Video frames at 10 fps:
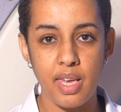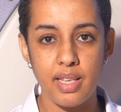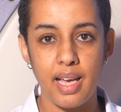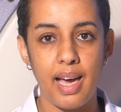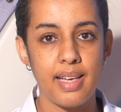
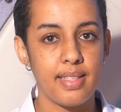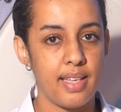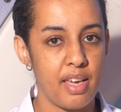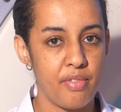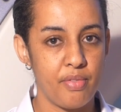it as
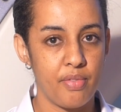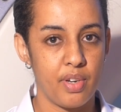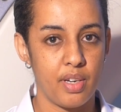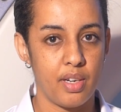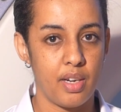safe
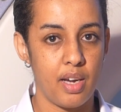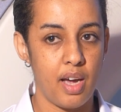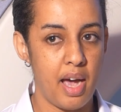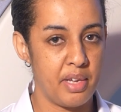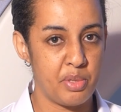
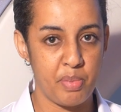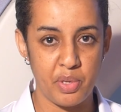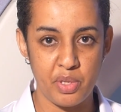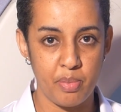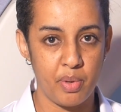as
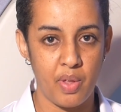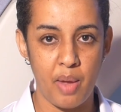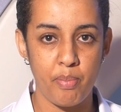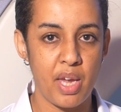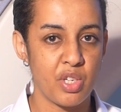possible,
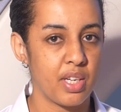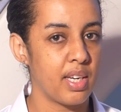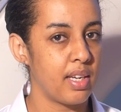and patient